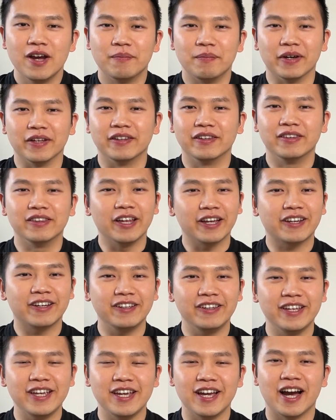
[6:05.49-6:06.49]
But
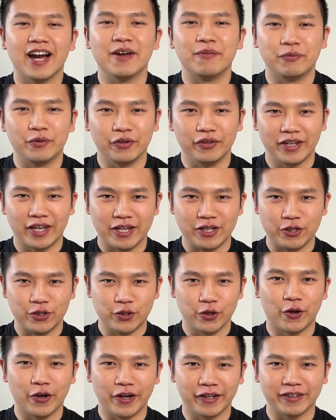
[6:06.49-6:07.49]
luckily, I'm really
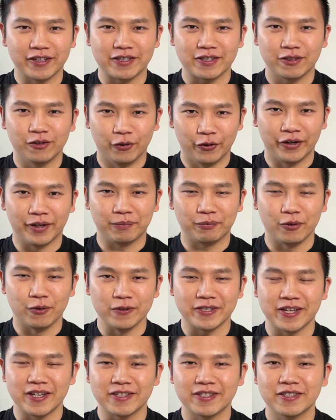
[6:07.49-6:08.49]
enjoying this learning
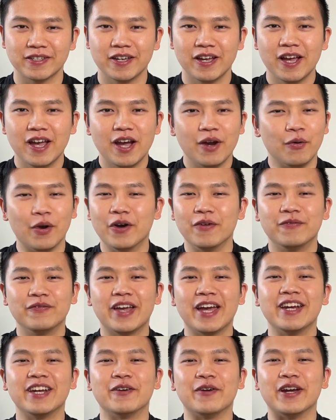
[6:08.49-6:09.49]
process. Well,
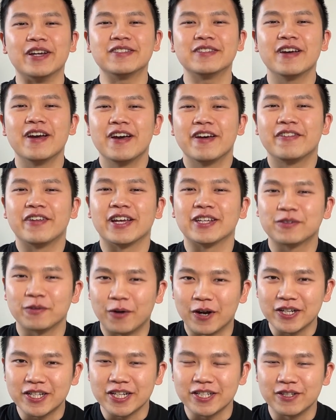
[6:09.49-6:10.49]
anyways, thanks for
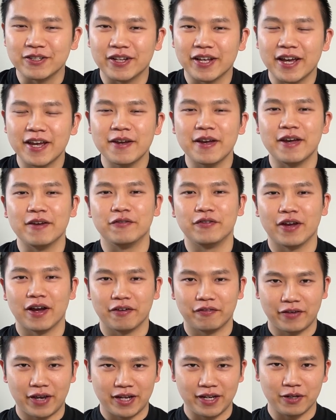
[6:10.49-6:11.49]
watching today. If you
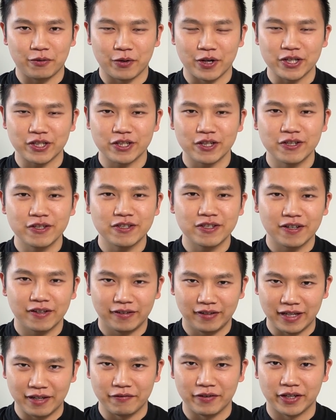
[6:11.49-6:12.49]
have any questions,
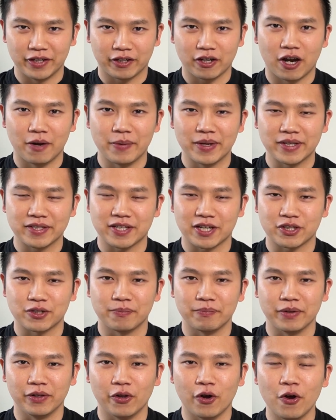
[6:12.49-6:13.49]
leave in the comment section
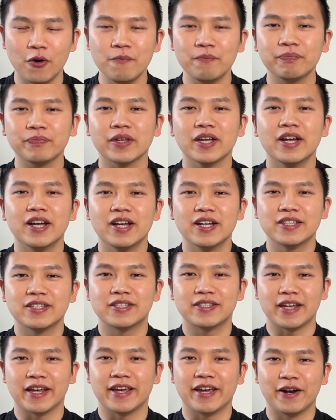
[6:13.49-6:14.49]
below.
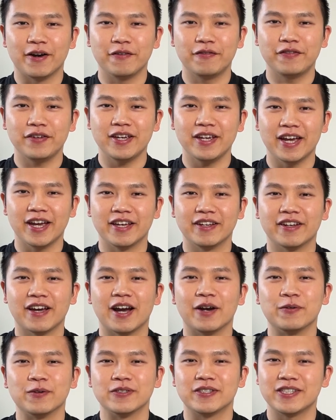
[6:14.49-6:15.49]
Stay healthy, and
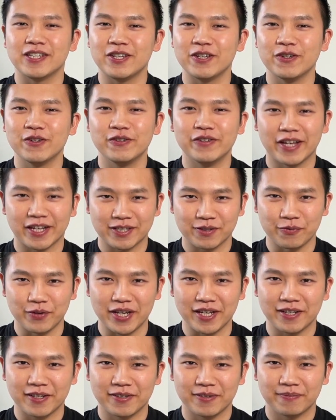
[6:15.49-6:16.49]
I will see you next
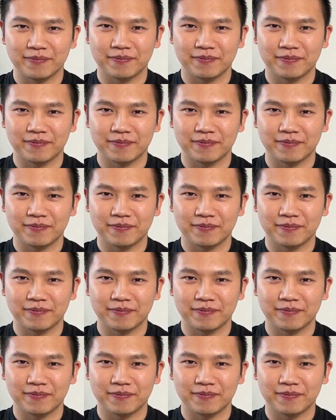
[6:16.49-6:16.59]
week.